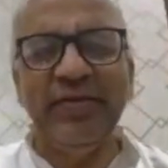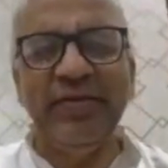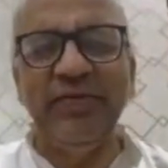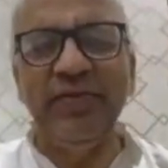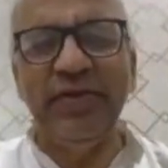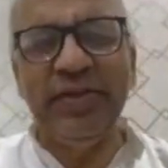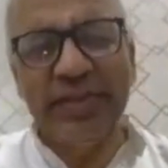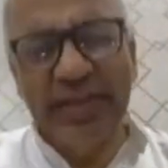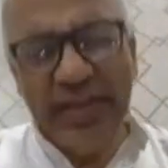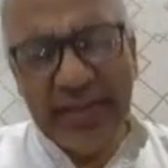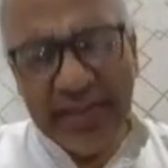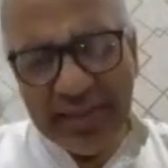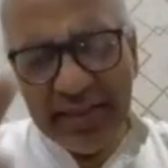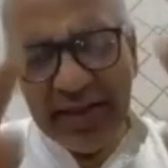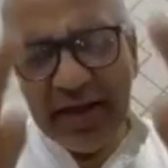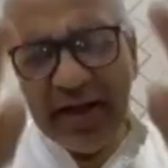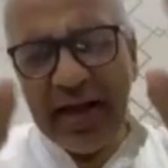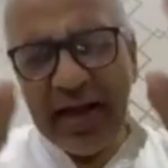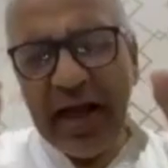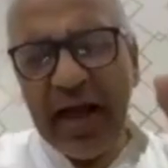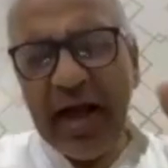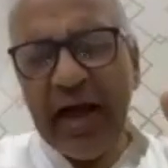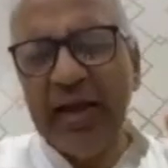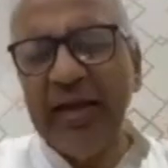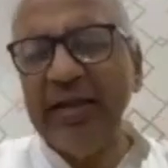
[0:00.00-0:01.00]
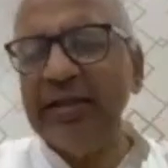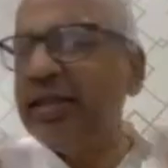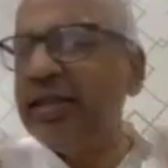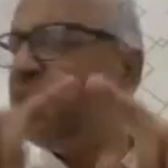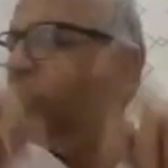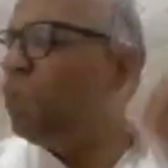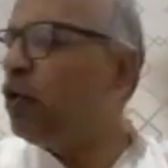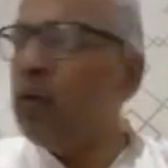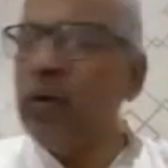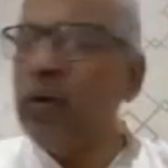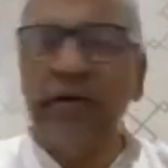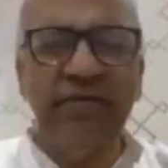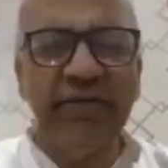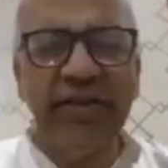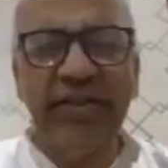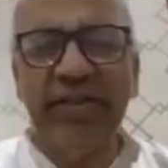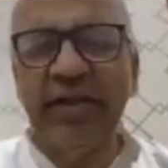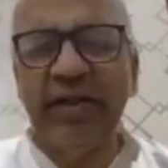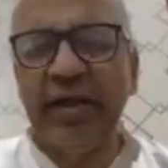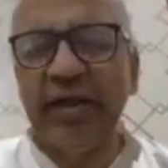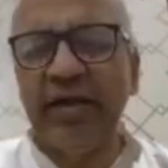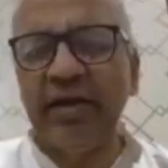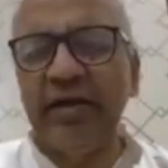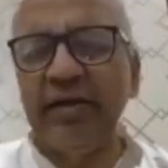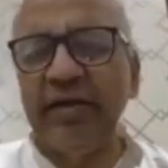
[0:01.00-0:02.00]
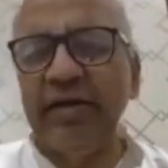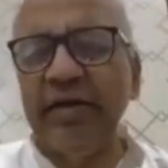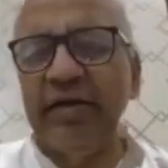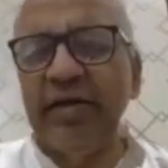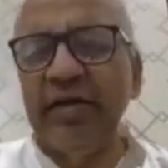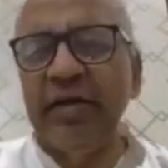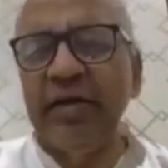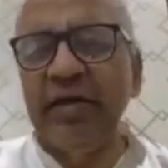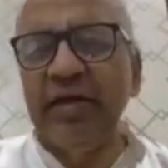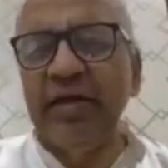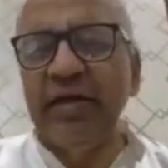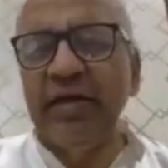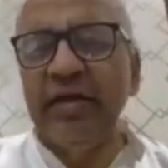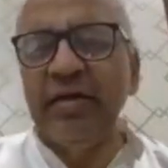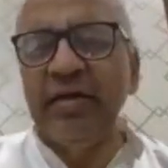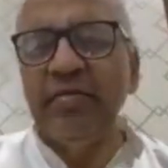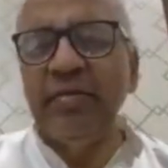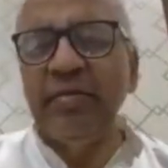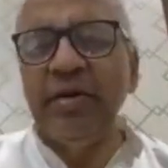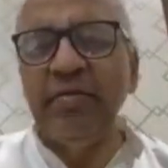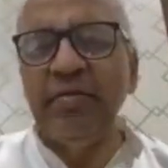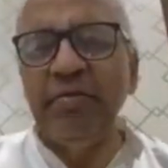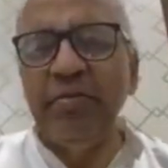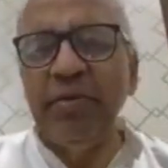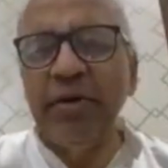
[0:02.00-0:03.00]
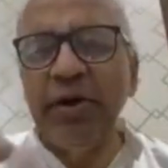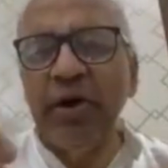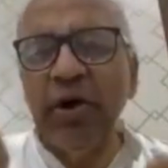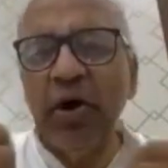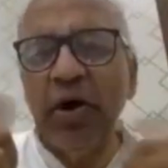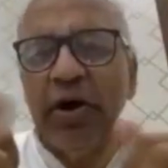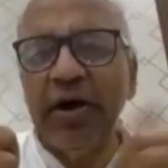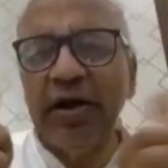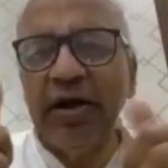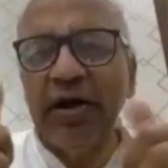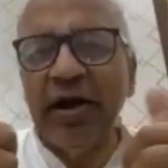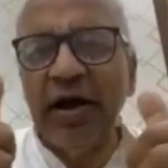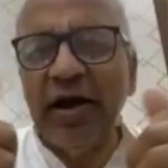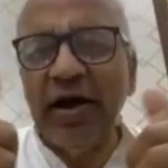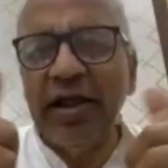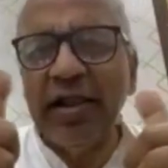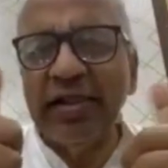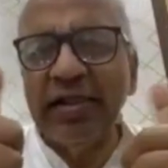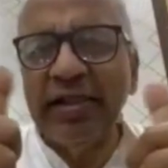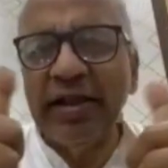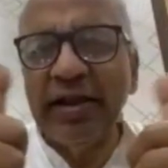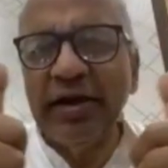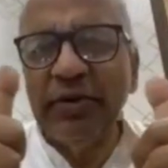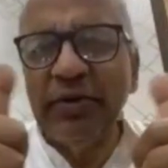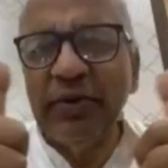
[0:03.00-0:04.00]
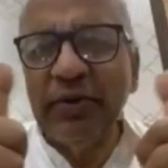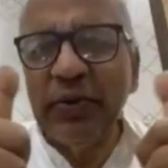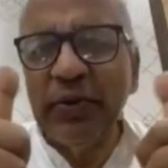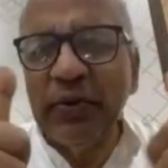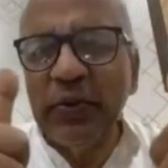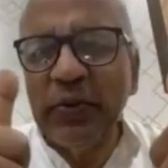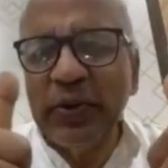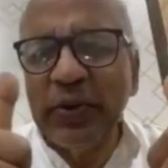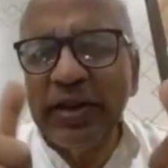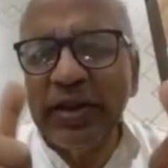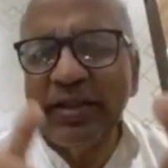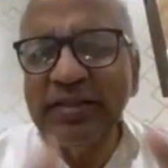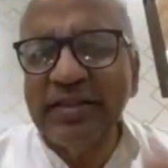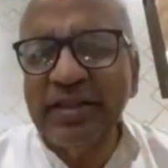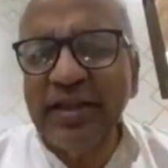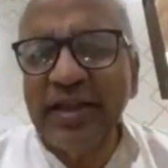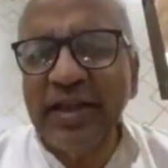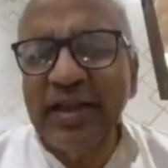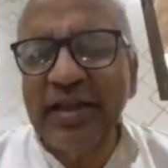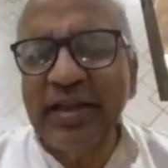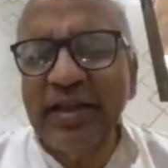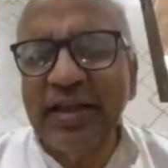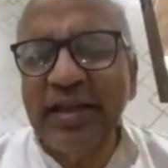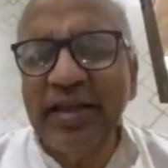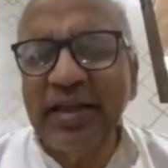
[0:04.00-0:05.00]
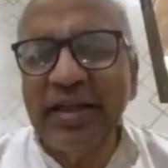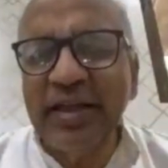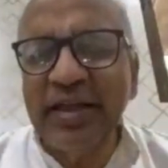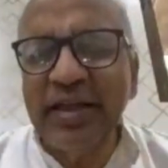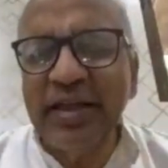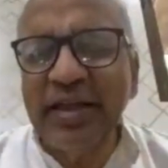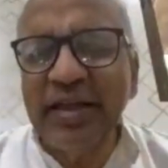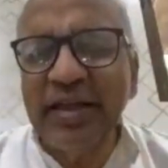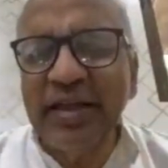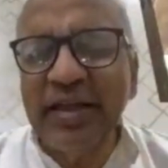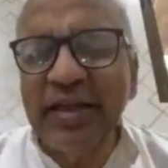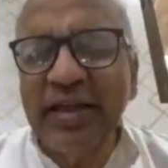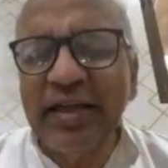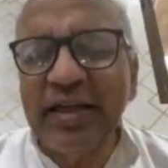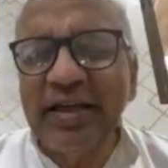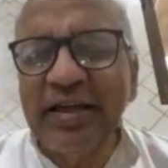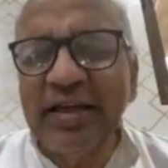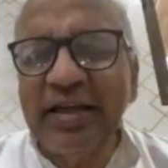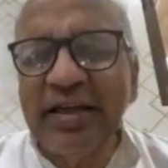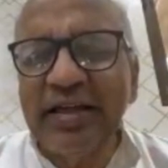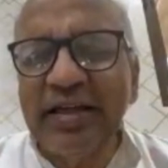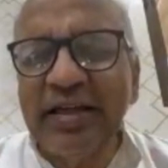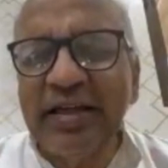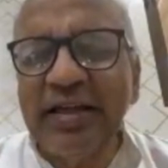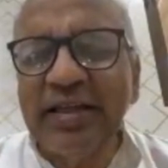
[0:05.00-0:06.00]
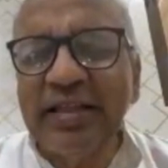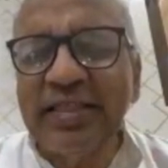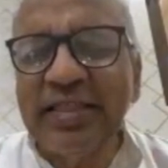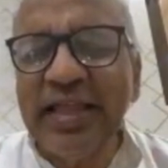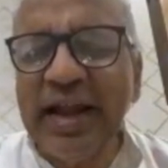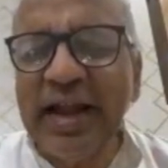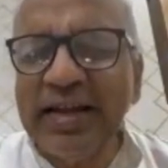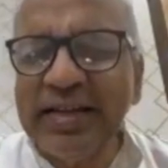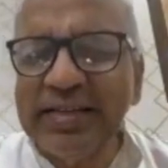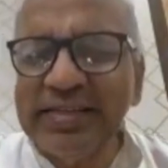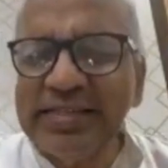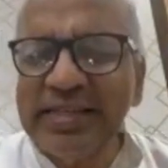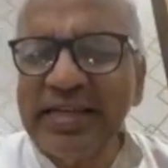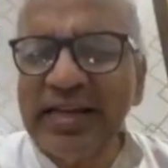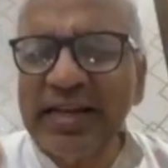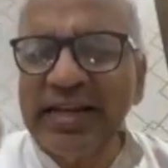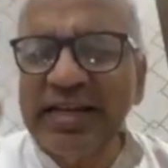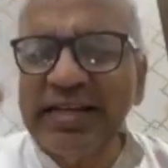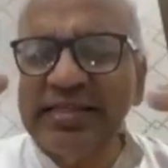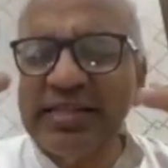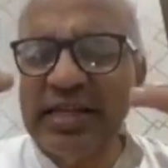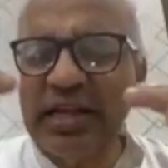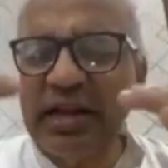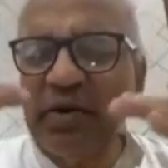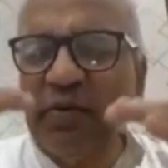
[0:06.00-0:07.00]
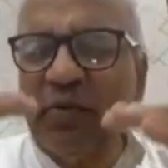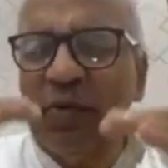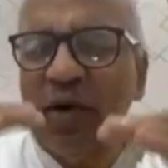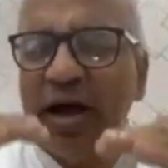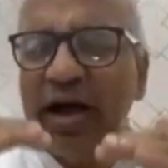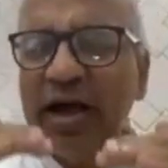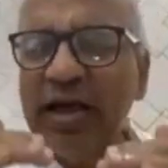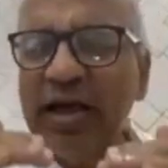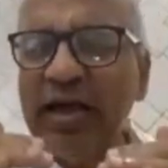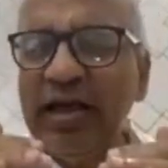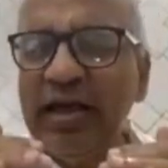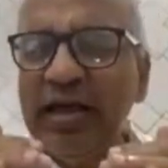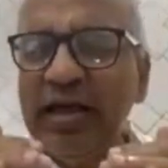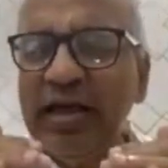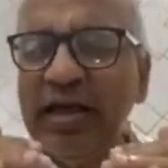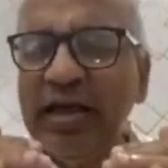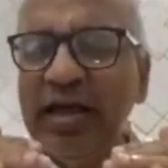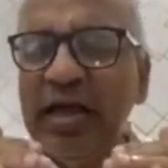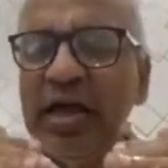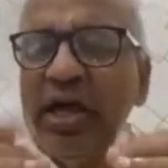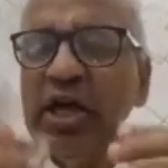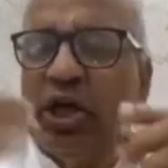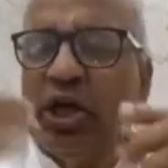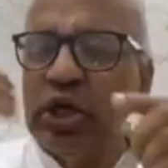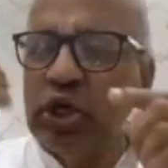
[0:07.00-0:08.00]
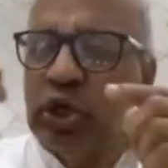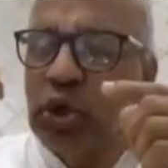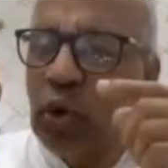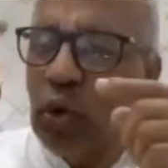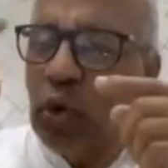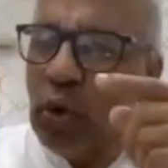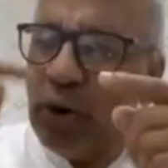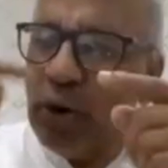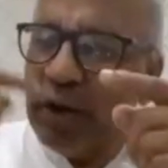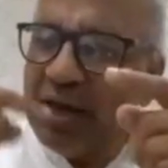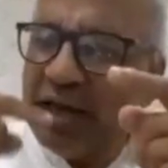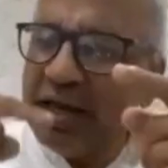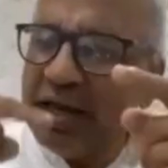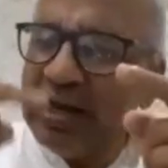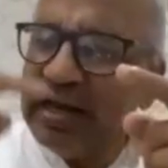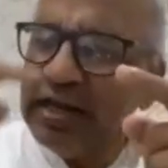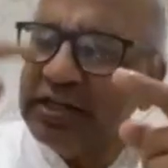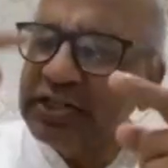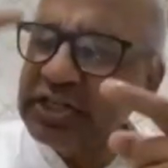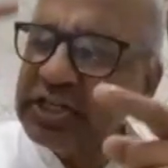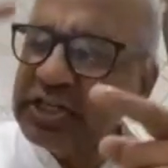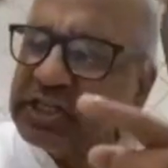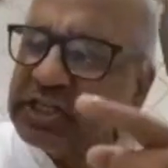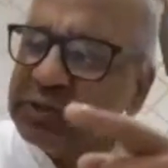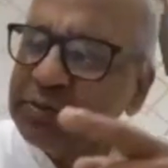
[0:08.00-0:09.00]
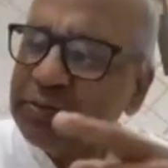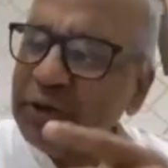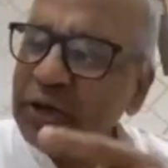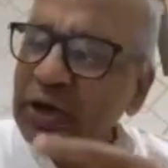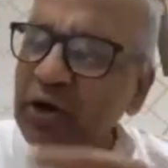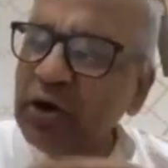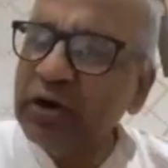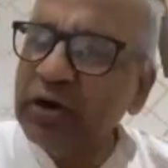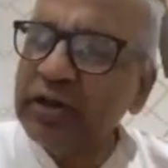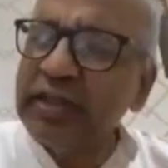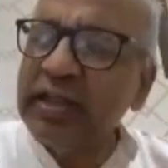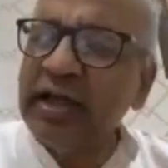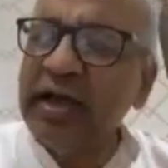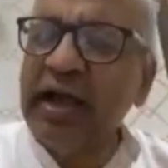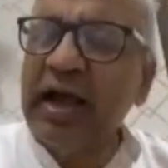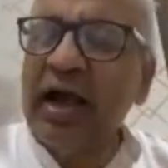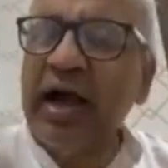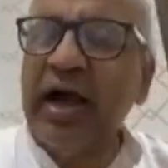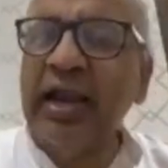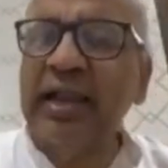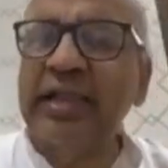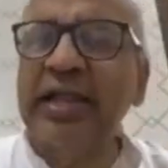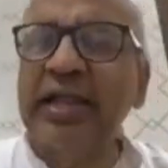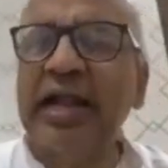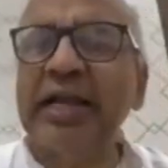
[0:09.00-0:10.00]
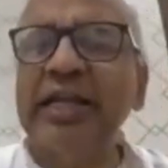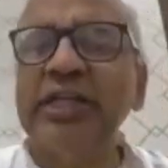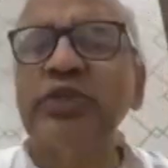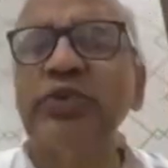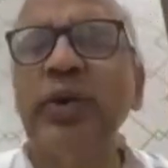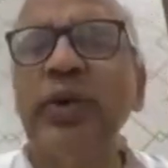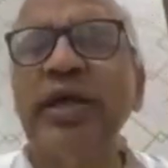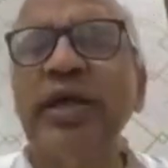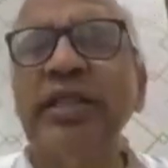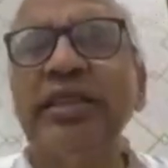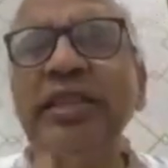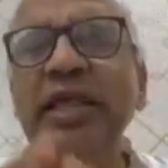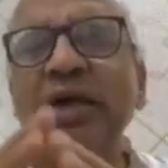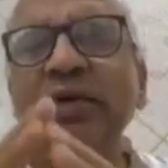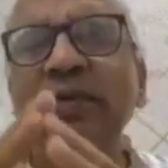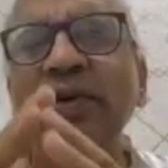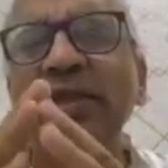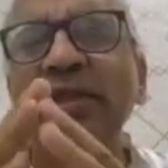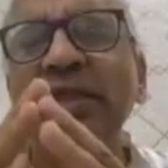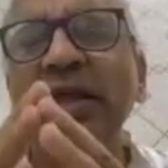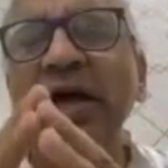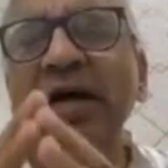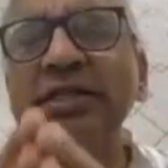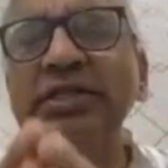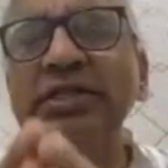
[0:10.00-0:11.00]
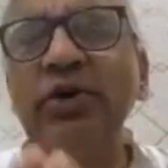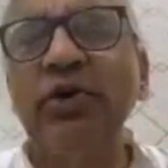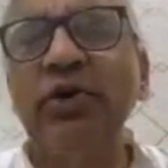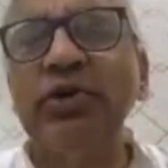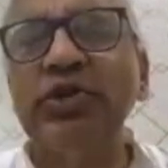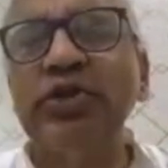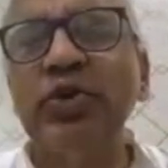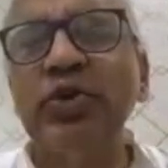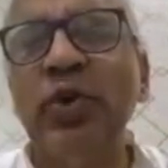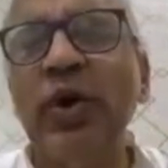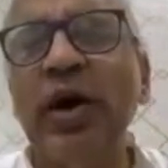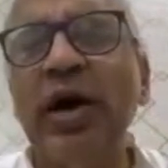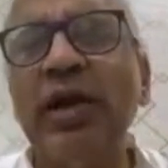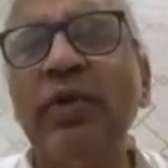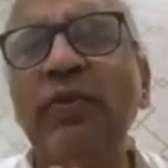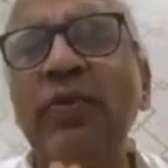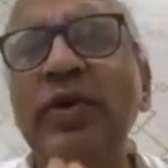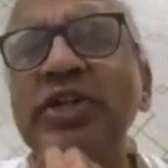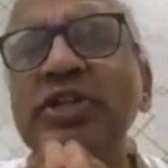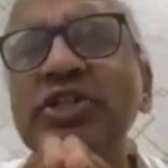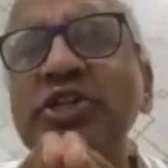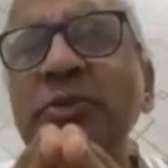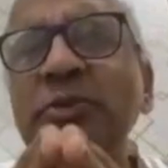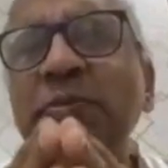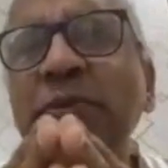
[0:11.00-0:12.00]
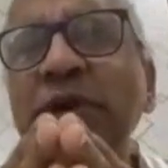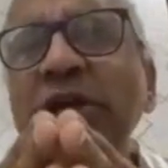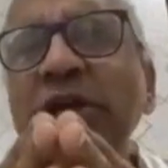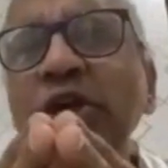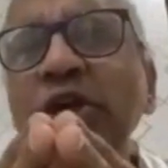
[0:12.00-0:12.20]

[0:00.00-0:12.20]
Within the Kal, they know everything. But beyond Kal, they don't know anything. That is the reason why Yogi reaches beyond the Kal. That is why Devatas also are worshipping